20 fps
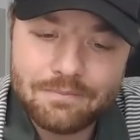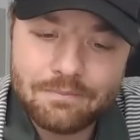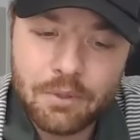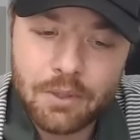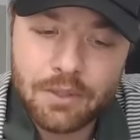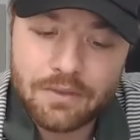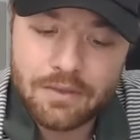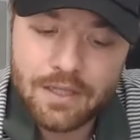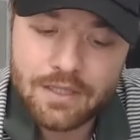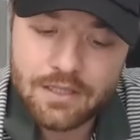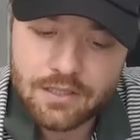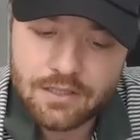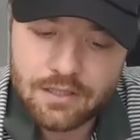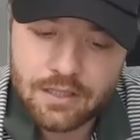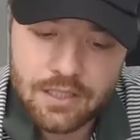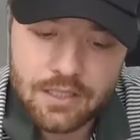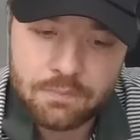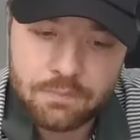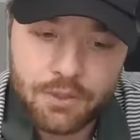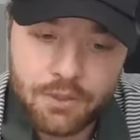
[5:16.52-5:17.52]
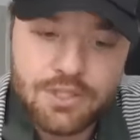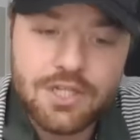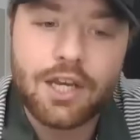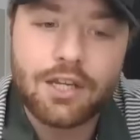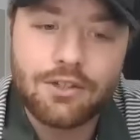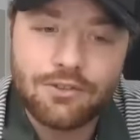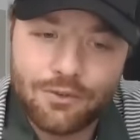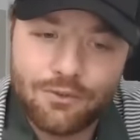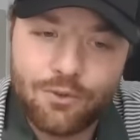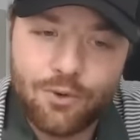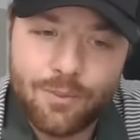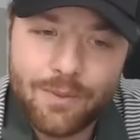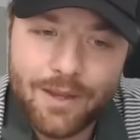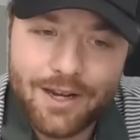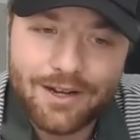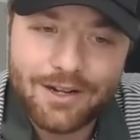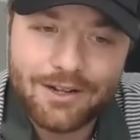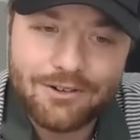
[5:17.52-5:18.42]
But this particular format